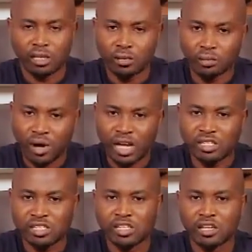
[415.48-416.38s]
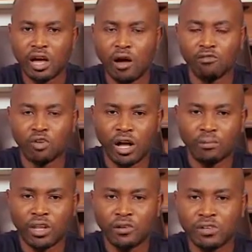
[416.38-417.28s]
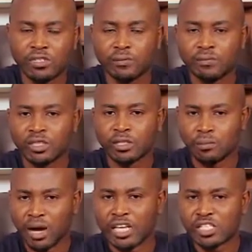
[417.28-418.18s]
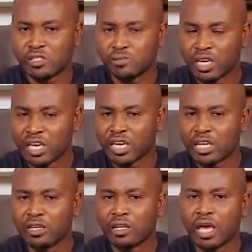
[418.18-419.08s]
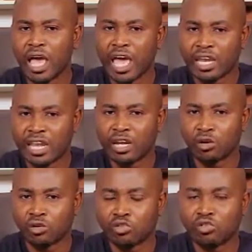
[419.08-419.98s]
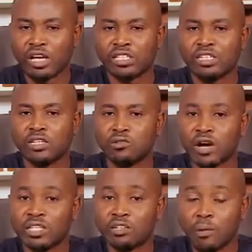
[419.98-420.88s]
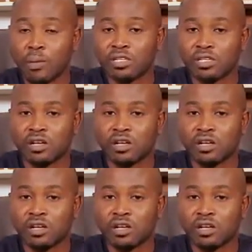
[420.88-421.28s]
practicing our vocabularies, by speaking and then constructing the right grammatical